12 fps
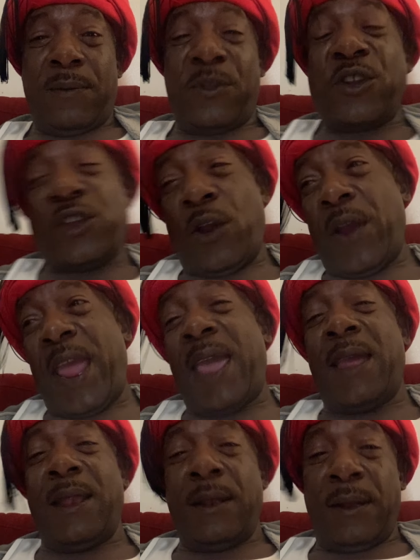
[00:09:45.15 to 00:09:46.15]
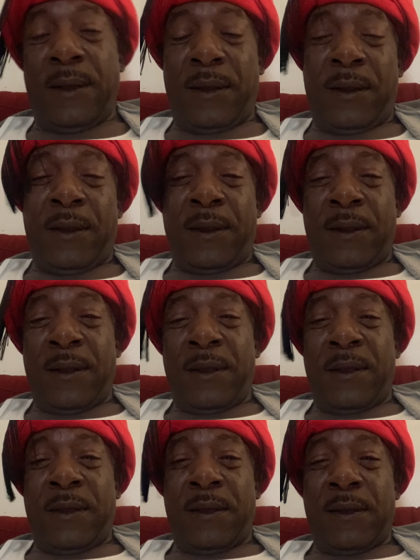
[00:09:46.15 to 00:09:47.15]
to your hate.
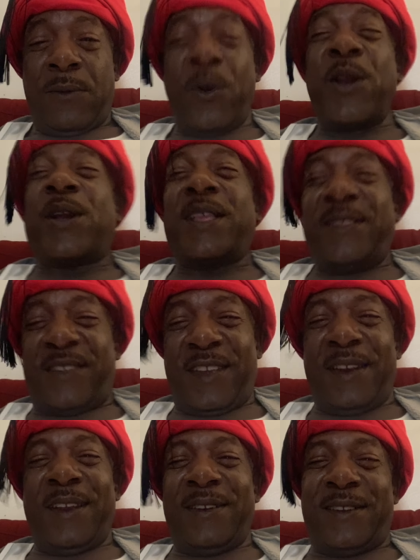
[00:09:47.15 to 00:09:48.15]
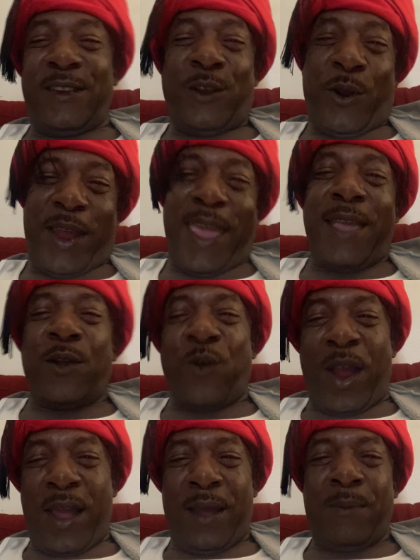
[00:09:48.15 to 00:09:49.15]
We're consenting to your hate
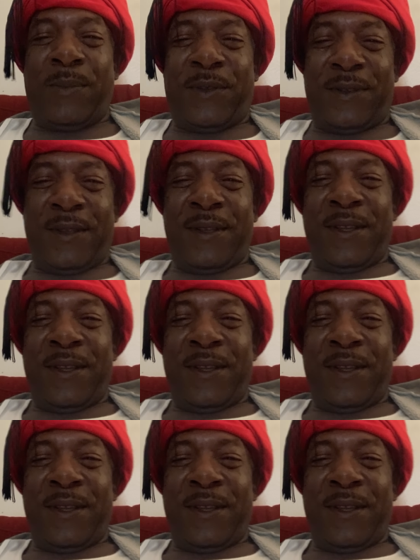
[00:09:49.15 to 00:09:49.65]
crimes.